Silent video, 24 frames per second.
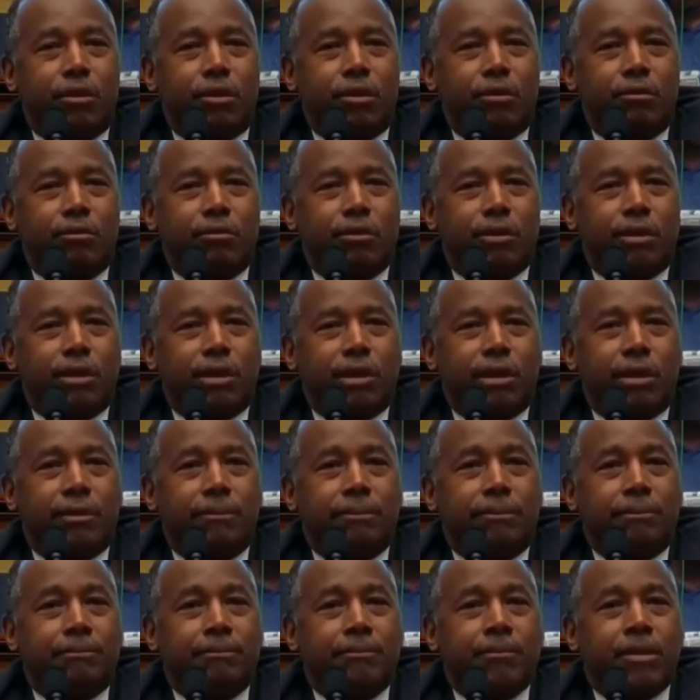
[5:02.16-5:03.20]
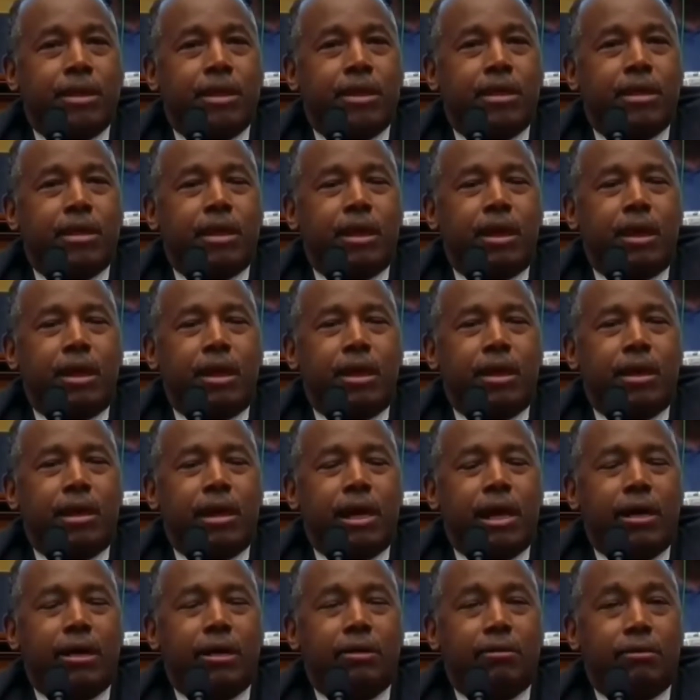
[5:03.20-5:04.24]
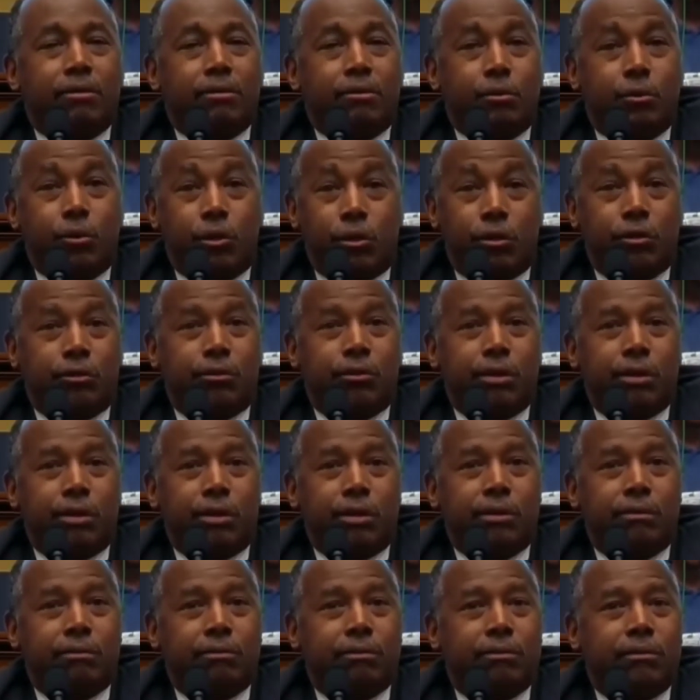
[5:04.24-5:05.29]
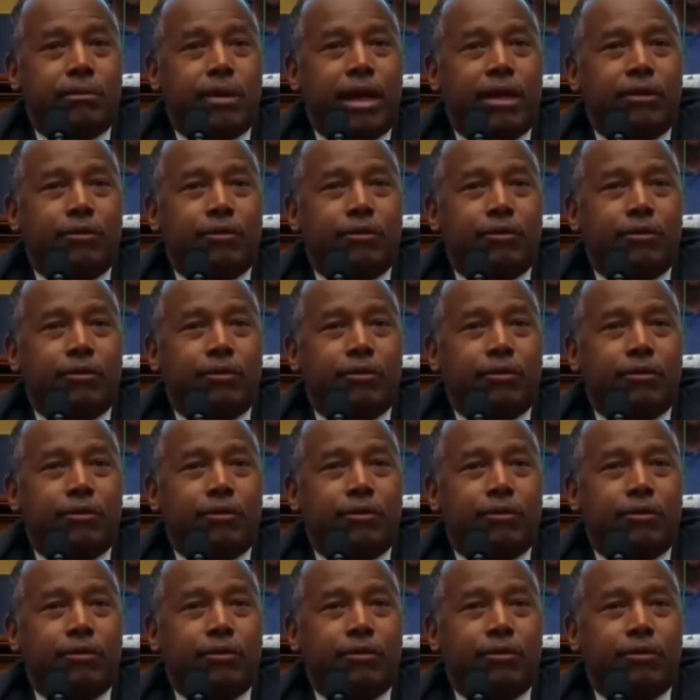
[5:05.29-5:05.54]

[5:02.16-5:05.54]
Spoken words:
are involved with that and work with them,